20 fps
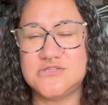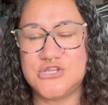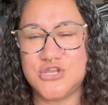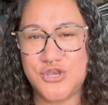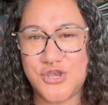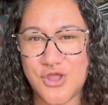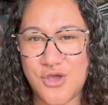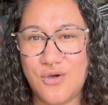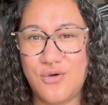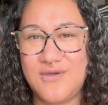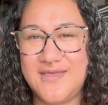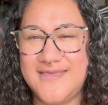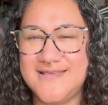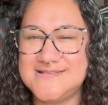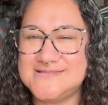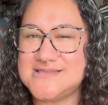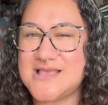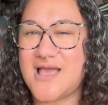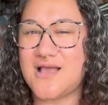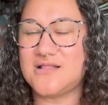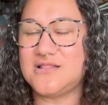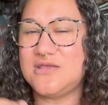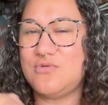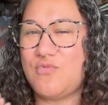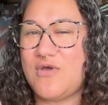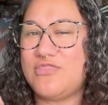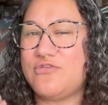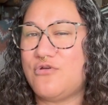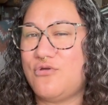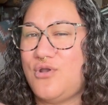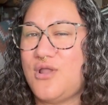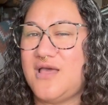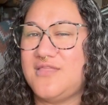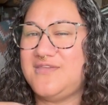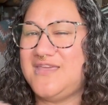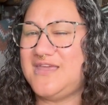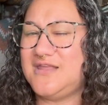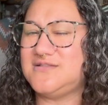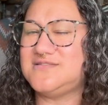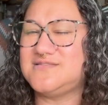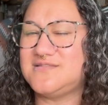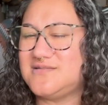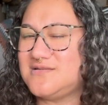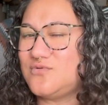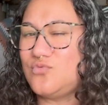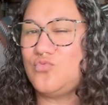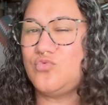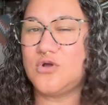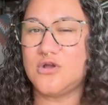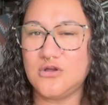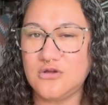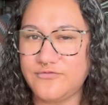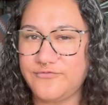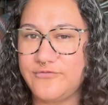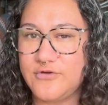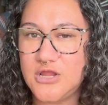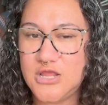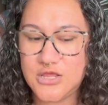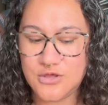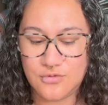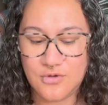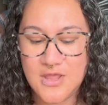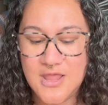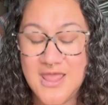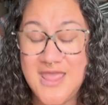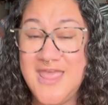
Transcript: to know exactly whether or not it's going to work for you.